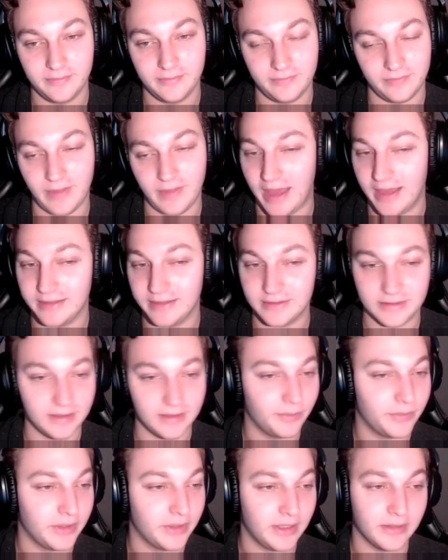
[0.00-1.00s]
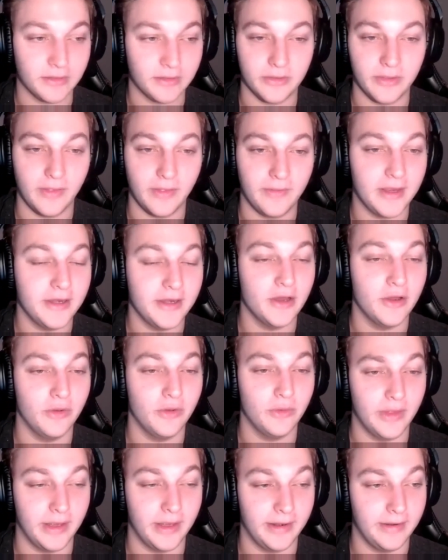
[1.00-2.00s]
has something in there that they know
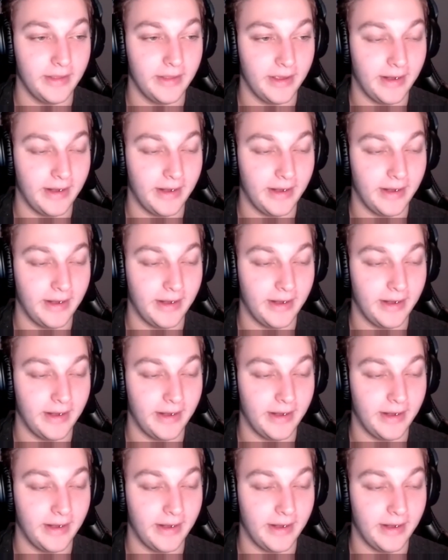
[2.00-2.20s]
that